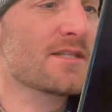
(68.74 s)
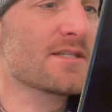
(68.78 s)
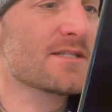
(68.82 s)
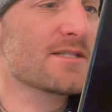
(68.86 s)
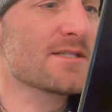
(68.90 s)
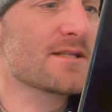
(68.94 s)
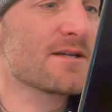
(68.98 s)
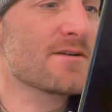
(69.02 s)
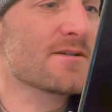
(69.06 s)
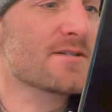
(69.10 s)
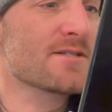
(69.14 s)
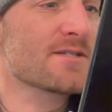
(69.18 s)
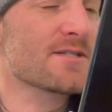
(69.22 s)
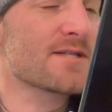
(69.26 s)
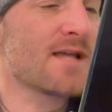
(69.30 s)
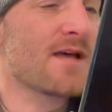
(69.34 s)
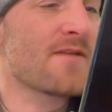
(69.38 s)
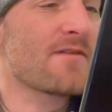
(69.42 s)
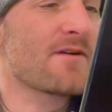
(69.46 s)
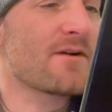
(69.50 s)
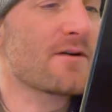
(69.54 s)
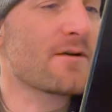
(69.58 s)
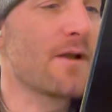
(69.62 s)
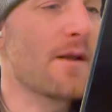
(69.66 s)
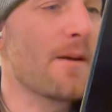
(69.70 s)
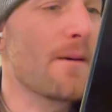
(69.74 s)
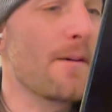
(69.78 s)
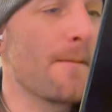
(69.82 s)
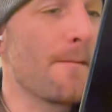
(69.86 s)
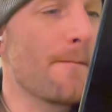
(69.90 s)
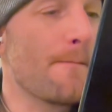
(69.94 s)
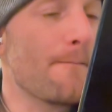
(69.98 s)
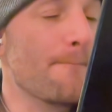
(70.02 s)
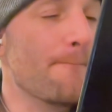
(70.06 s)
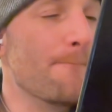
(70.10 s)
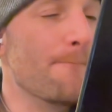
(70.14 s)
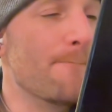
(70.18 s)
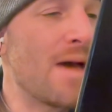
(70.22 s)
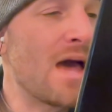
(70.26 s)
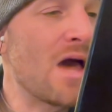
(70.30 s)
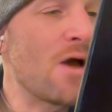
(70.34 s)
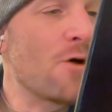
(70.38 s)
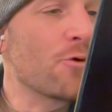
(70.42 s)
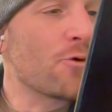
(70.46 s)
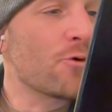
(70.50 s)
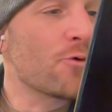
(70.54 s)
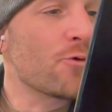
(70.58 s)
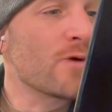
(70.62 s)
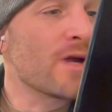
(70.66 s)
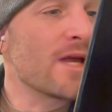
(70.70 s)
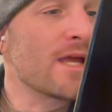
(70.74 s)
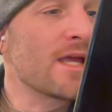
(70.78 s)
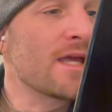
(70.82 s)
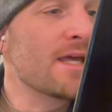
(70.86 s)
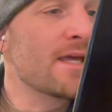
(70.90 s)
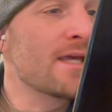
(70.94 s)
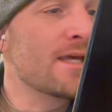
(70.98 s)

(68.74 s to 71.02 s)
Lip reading: southern boundary.